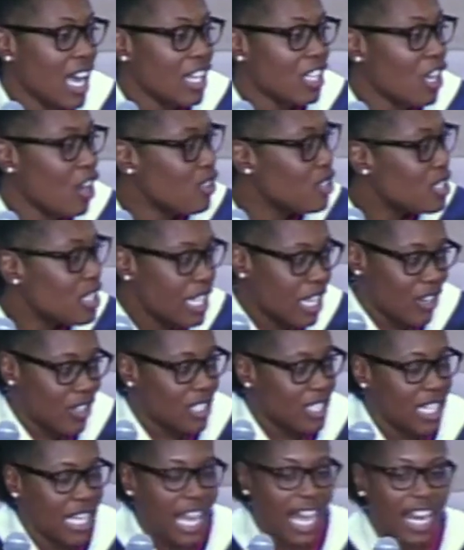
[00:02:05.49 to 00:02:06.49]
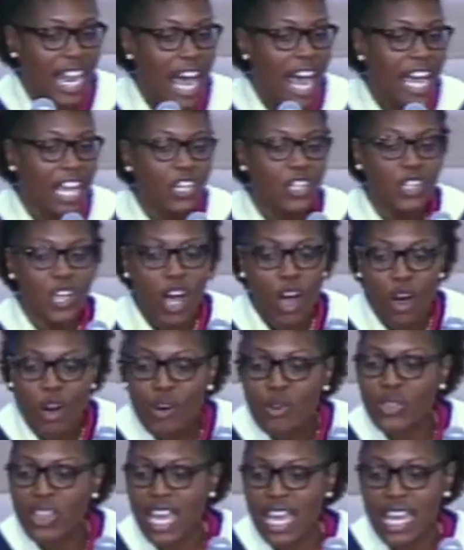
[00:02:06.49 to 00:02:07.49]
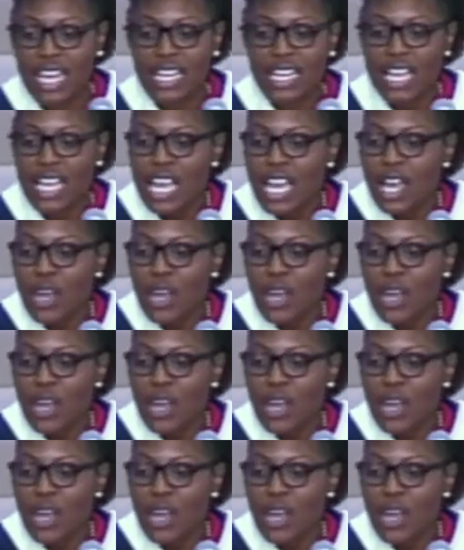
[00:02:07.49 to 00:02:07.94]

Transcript: No, seriously. And I know that